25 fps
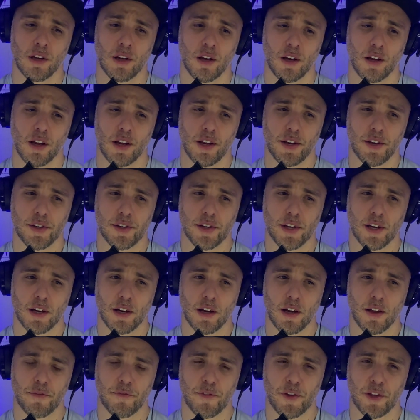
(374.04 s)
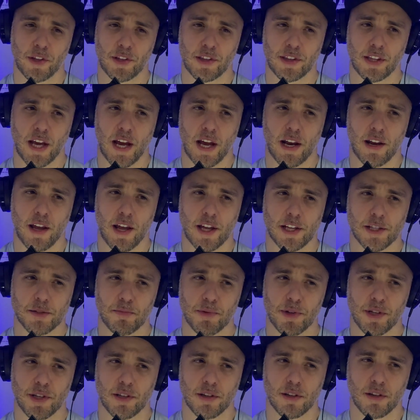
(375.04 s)
And I feel like that has
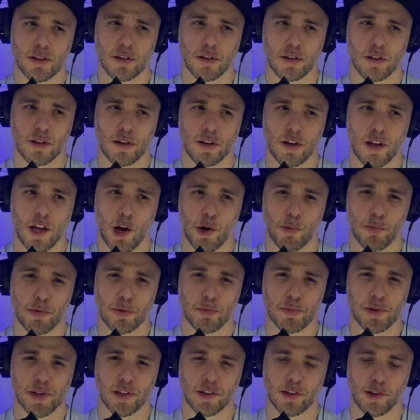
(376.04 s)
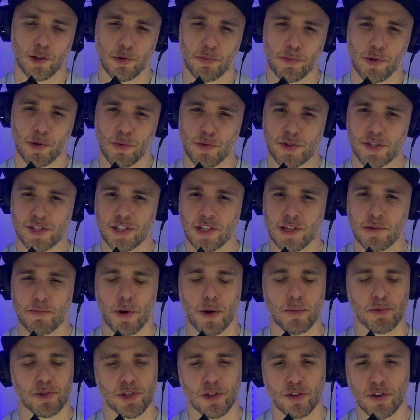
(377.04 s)
been helping me a little bit with sleep.
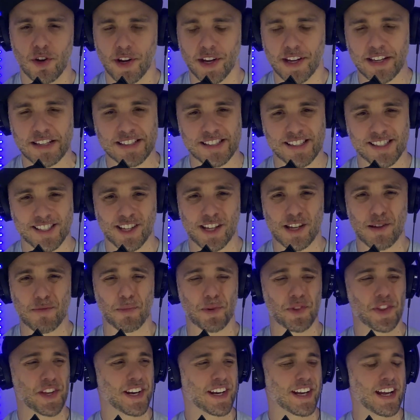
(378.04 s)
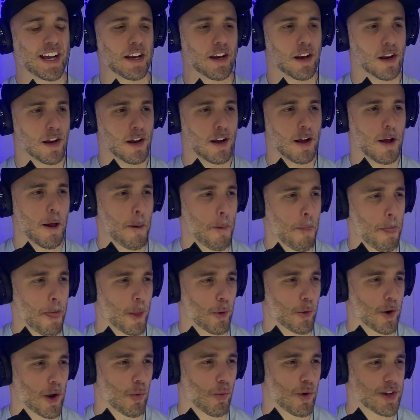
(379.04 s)
I'm still not getting sleep. But then again,
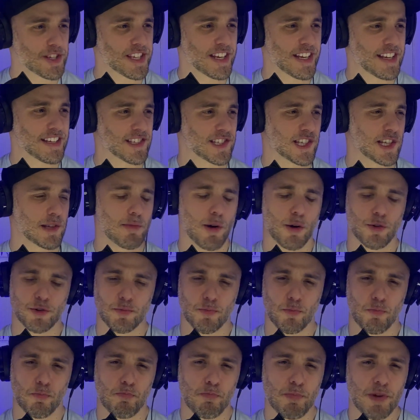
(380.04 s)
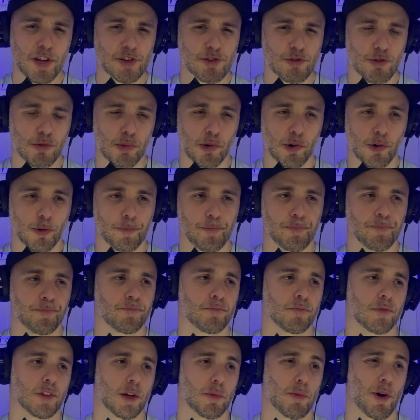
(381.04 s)
when I wasn't getting sleep, I was miserable.
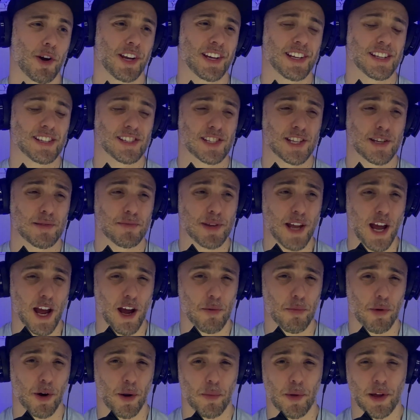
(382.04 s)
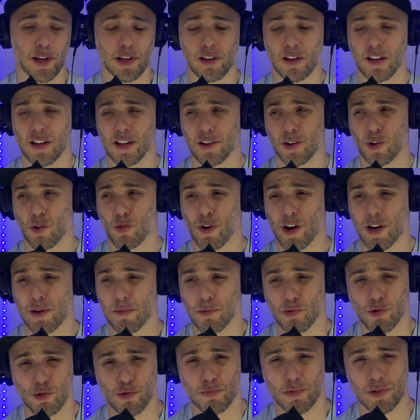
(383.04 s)
I'm not getting sleep now, but I'm like in a great
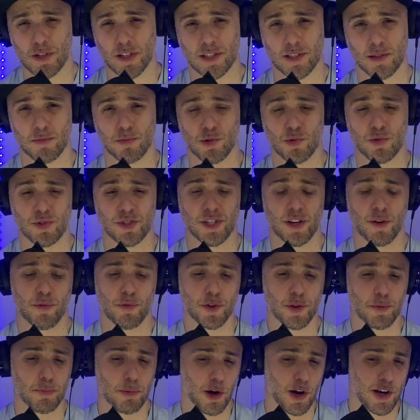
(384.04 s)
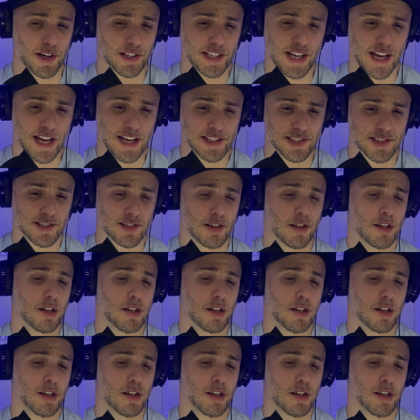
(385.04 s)
mood because I'm doing stuff with the podcast.